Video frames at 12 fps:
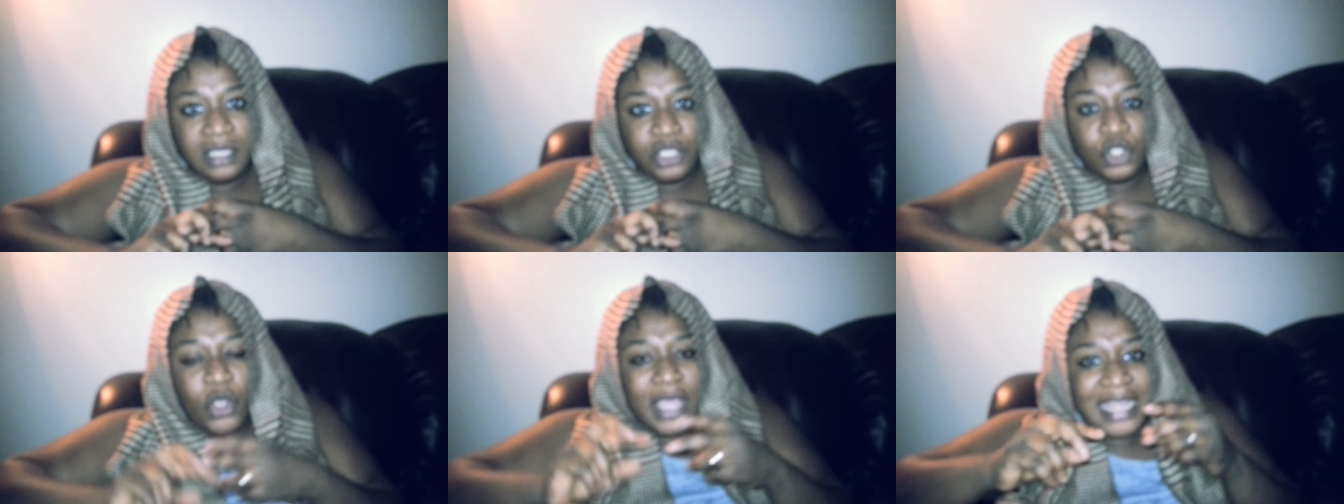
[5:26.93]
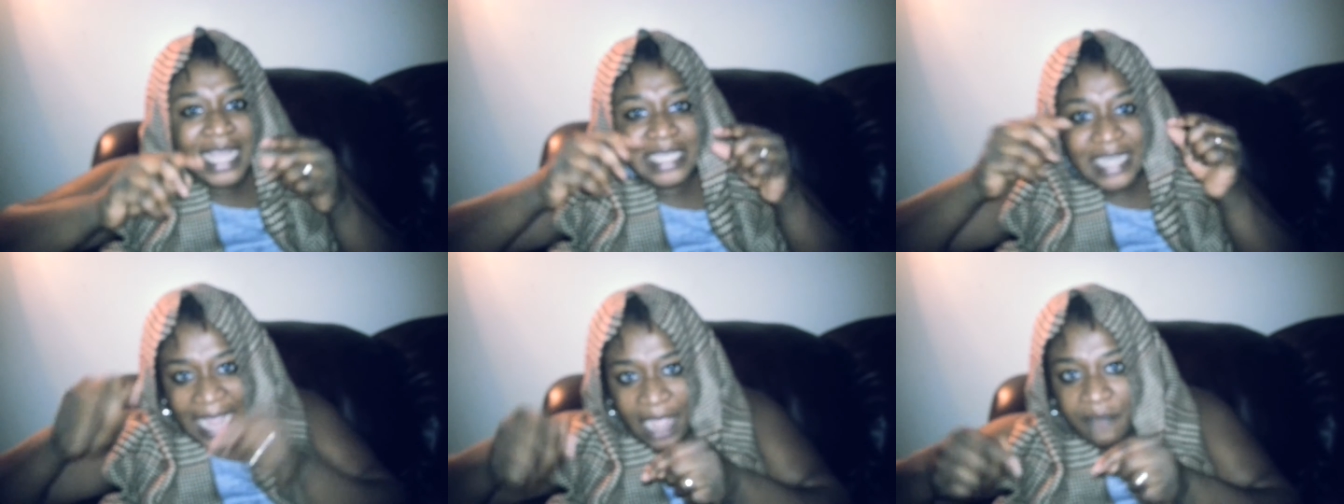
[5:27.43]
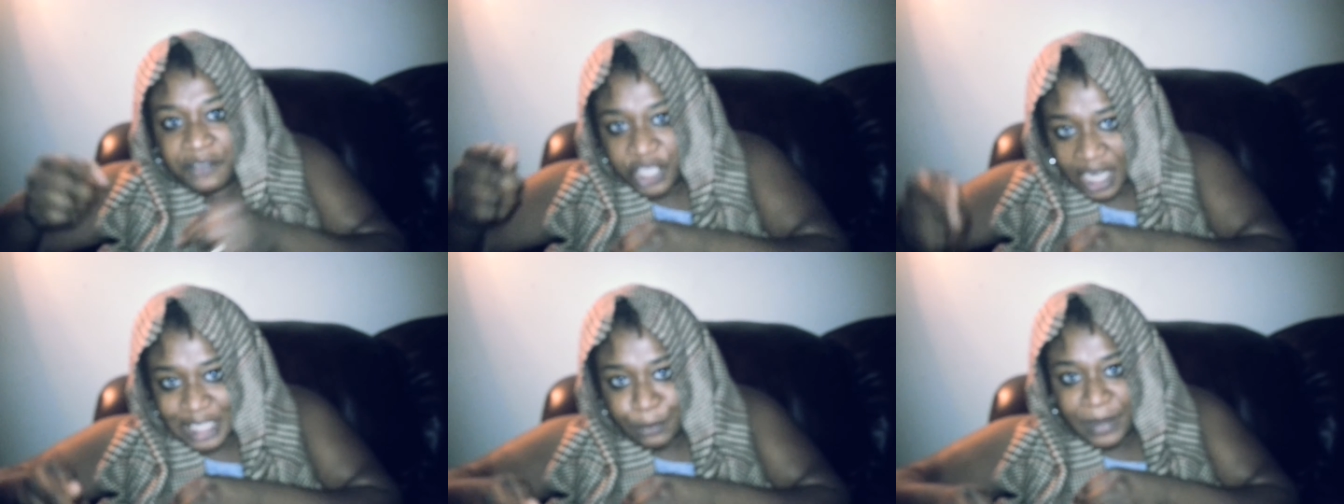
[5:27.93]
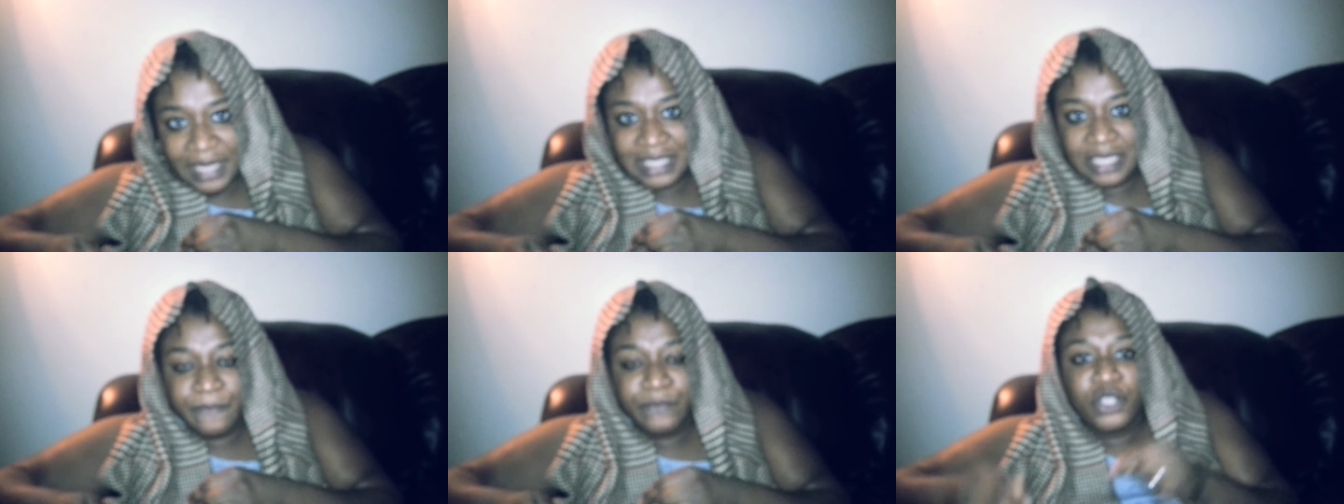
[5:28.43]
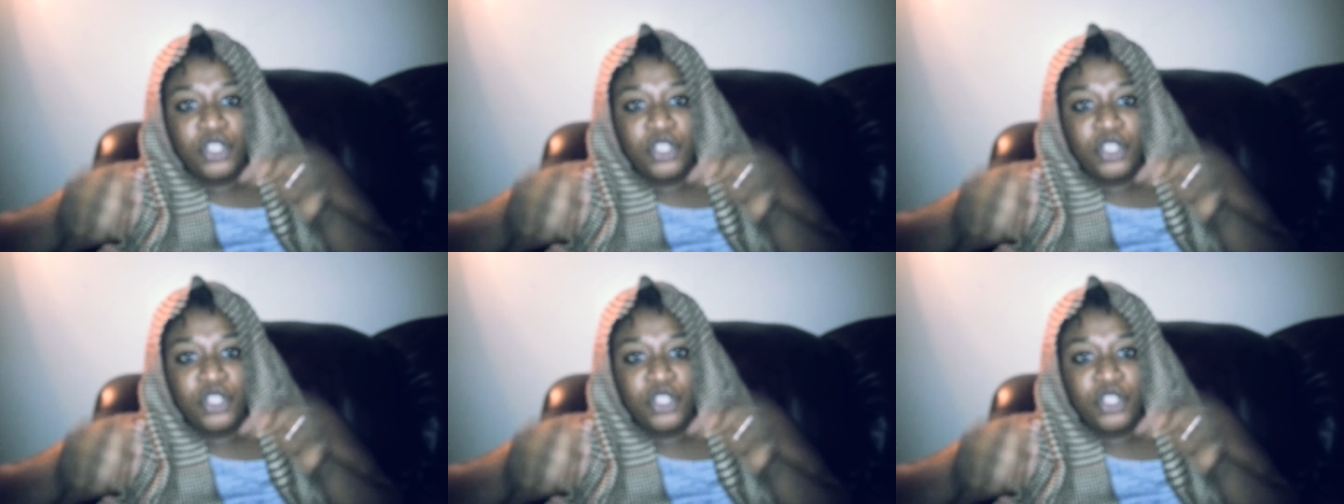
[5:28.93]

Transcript: So in the day of judgment,